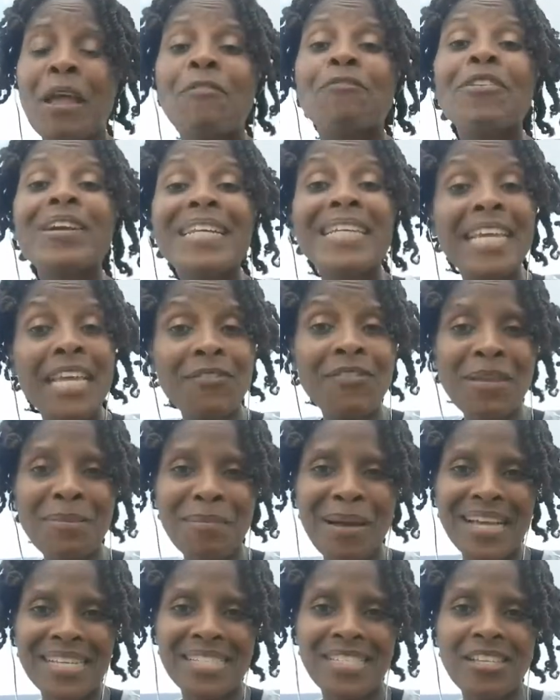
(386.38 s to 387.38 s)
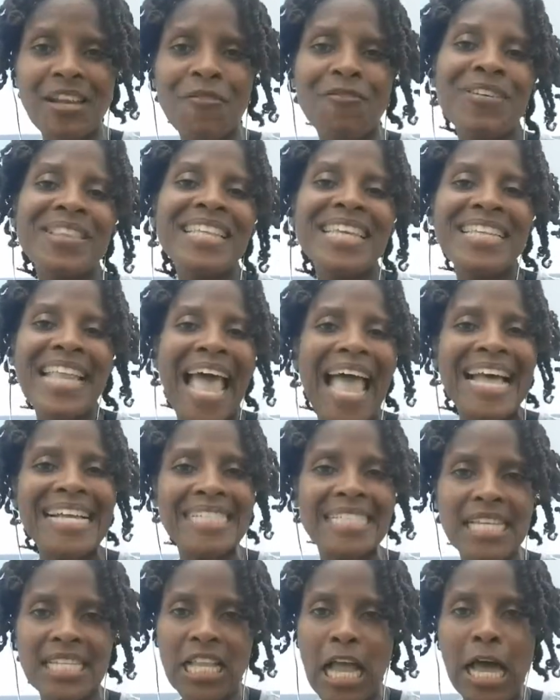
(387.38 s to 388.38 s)
Forgiving myself and then
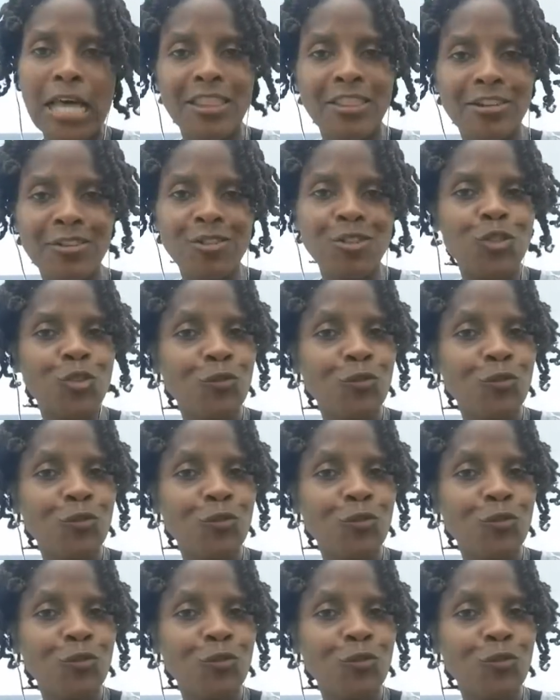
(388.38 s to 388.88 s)
asking others